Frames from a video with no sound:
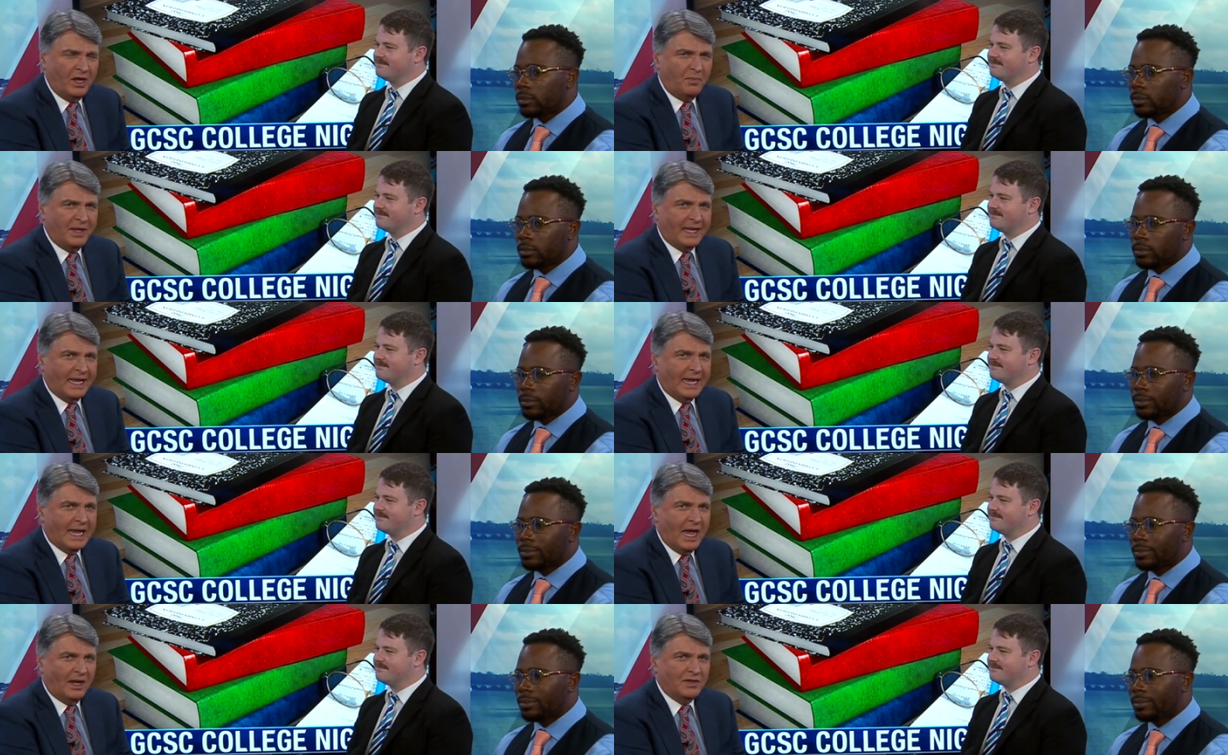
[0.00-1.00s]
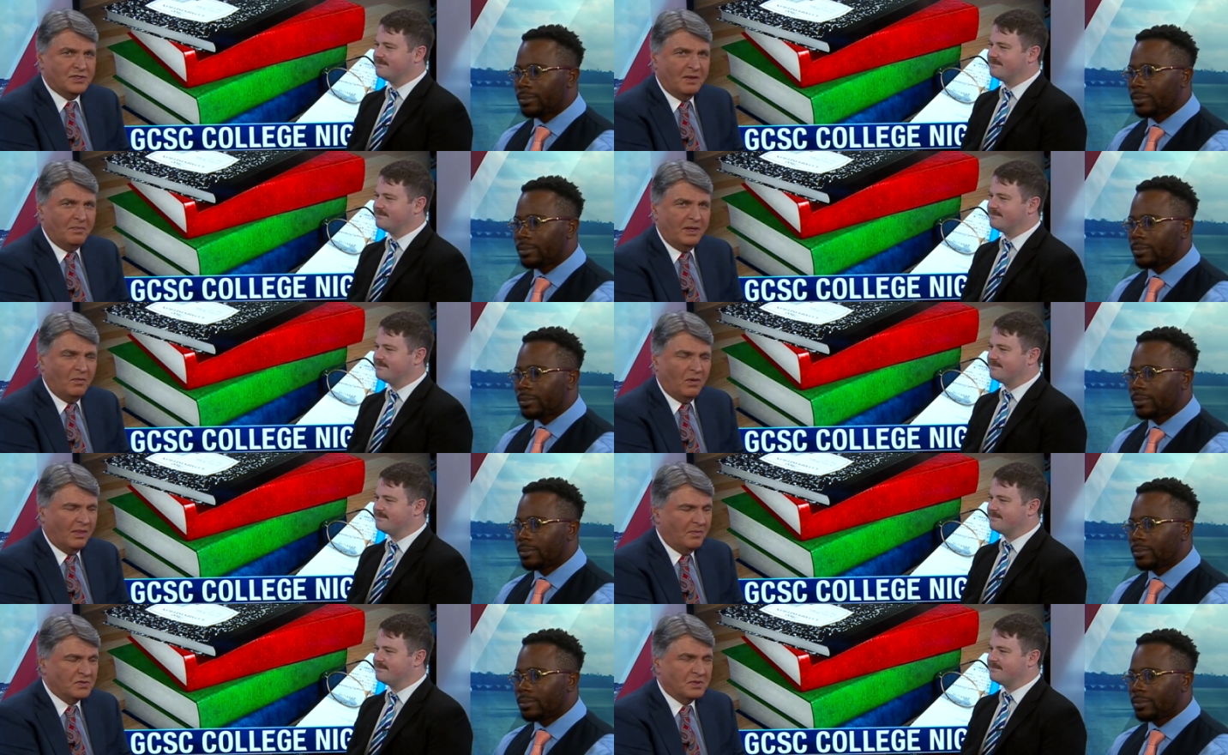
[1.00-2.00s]
Speaker 1: You know, picking a college can be one of
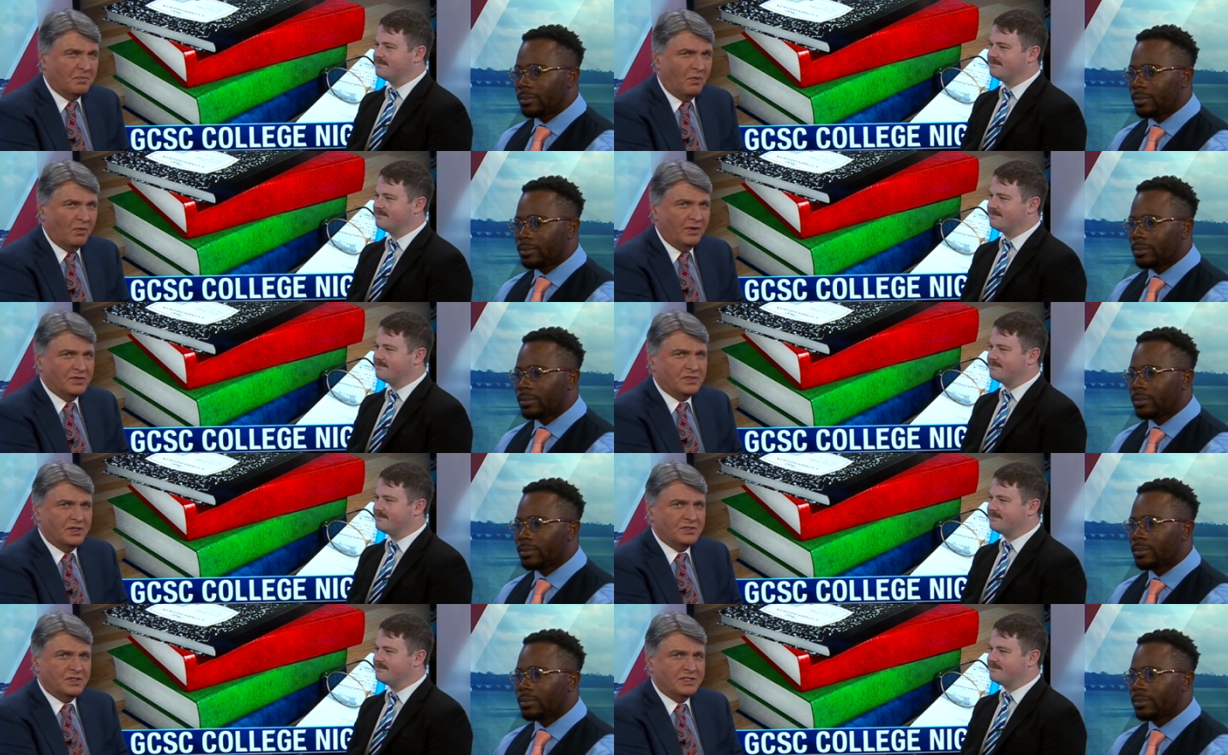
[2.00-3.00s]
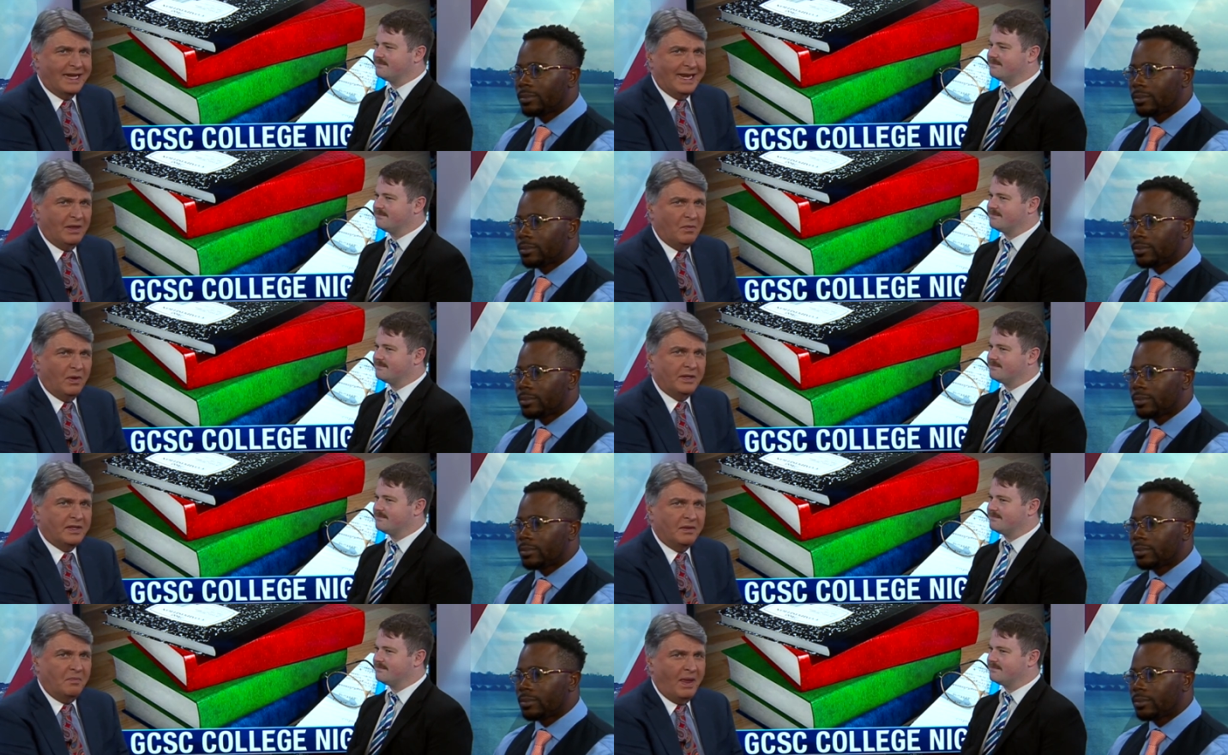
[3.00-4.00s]
the most important decisions anyone
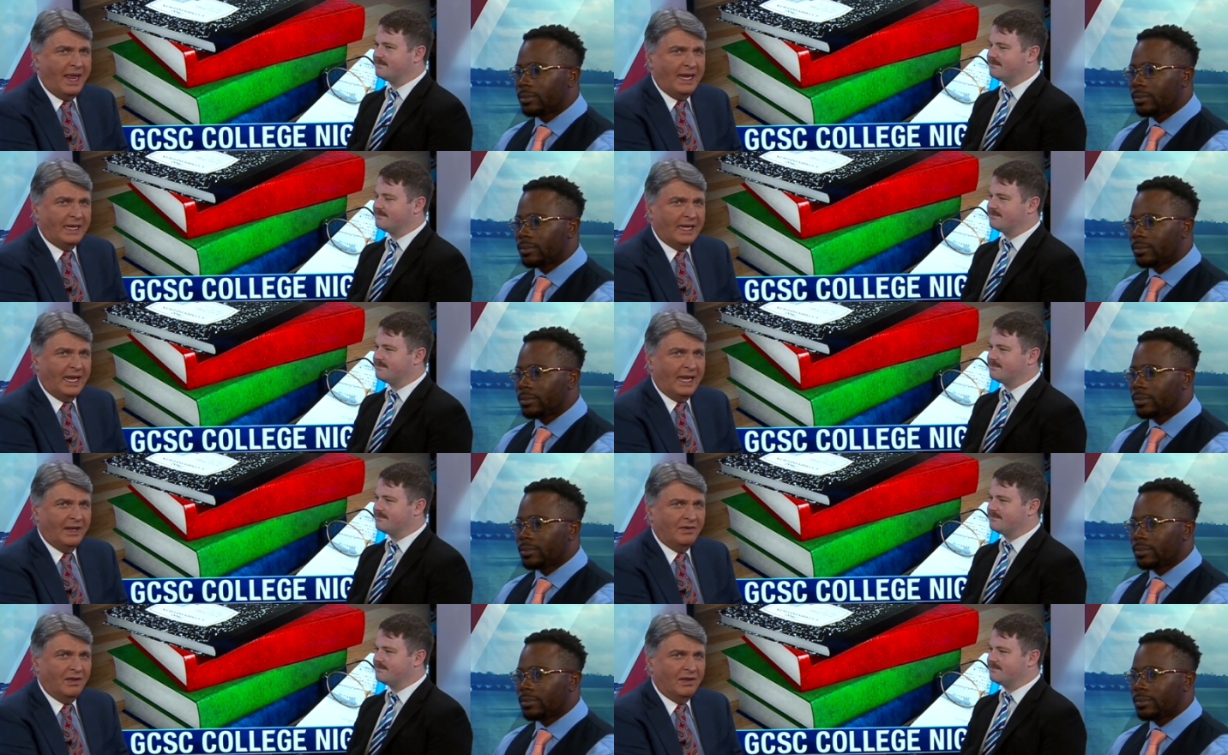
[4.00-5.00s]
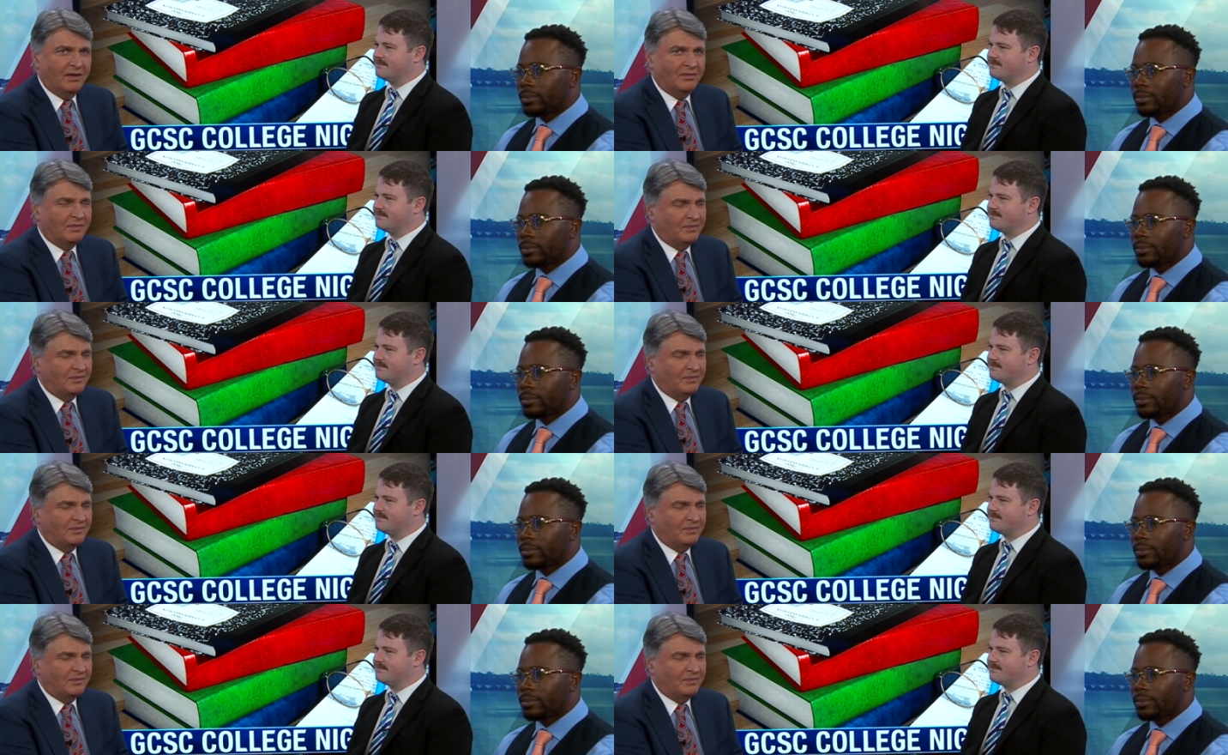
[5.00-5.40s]
can make, and uh,